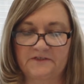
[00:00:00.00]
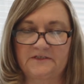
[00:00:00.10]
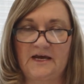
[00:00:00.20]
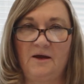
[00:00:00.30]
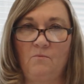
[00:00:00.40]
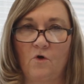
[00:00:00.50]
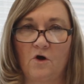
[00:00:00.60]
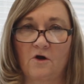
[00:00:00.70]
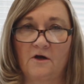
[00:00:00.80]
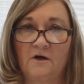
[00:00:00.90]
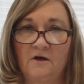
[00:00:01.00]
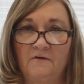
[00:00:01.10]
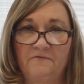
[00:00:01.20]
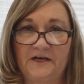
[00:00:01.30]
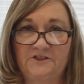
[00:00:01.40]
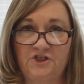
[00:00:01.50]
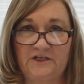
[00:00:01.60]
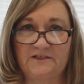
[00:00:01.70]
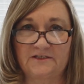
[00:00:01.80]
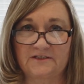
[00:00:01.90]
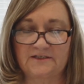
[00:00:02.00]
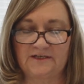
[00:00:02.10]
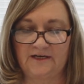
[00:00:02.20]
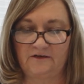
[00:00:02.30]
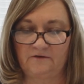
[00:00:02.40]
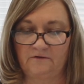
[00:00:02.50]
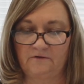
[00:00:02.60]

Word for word: same work that Jesus did.